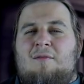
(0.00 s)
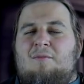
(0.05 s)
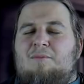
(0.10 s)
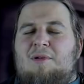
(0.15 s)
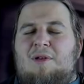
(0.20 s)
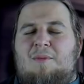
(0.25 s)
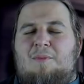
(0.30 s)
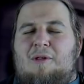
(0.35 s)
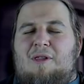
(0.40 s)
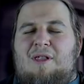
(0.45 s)

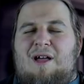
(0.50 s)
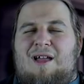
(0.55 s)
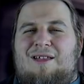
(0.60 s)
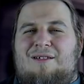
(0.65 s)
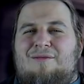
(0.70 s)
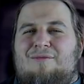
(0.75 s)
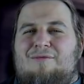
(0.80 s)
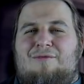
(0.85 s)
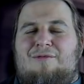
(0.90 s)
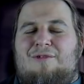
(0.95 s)
People like
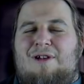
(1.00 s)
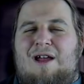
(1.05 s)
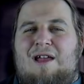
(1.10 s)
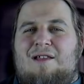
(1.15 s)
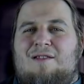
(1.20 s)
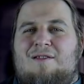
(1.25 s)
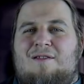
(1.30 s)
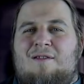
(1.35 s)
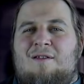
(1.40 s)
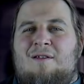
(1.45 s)

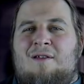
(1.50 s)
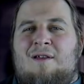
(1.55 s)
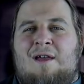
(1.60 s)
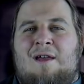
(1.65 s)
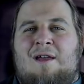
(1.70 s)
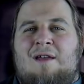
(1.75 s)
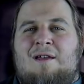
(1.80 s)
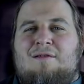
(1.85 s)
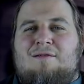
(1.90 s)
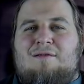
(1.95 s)
rats.
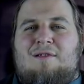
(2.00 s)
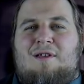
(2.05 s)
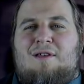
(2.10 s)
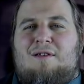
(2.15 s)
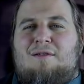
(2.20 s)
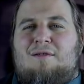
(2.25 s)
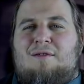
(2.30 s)
They